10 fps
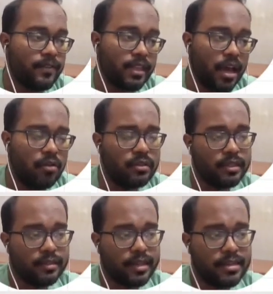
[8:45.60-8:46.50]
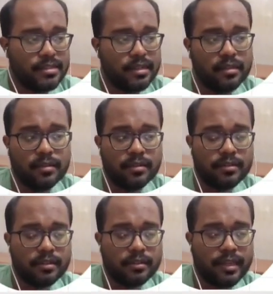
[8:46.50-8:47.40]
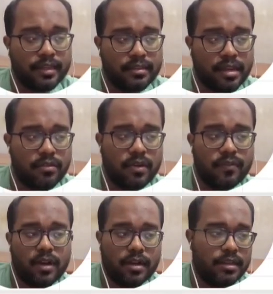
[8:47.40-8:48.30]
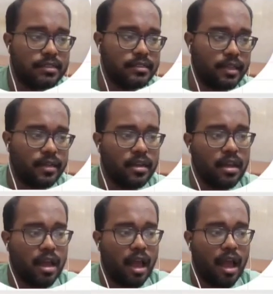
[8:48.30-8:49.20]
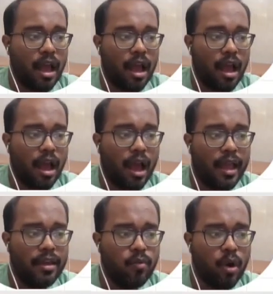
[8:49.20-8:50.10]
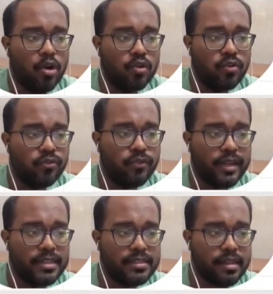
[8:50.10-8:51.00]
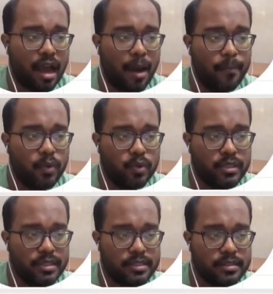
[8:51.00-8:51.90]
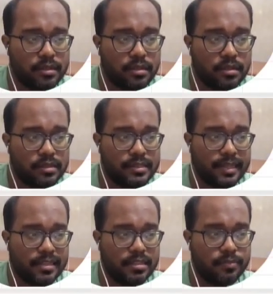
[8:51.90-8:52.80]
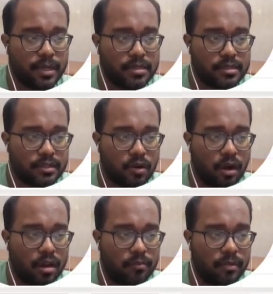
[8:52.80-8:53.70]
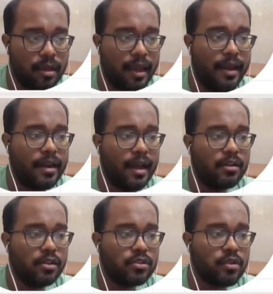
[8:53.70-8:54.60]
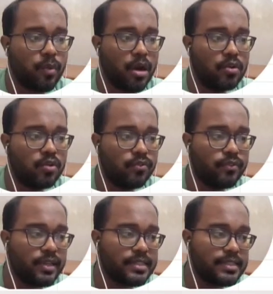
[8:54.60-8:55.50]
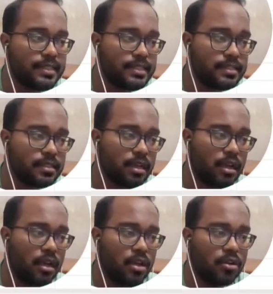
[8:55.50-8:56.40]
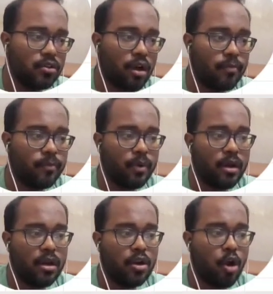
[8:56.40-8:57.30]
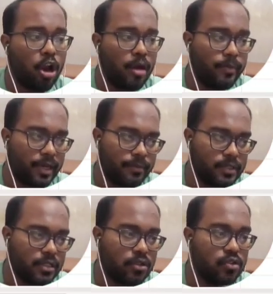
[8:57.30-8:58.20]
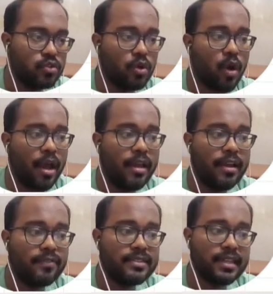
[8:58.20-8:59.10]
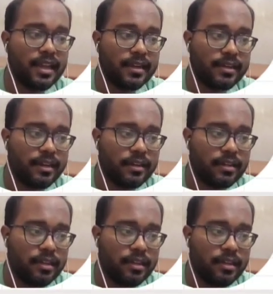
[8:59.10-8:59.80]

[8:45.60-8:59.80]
Now there is a thing that we have to understand. I want to freeze up to this salesperson column, and I also want to freeze this top column names. So I have selected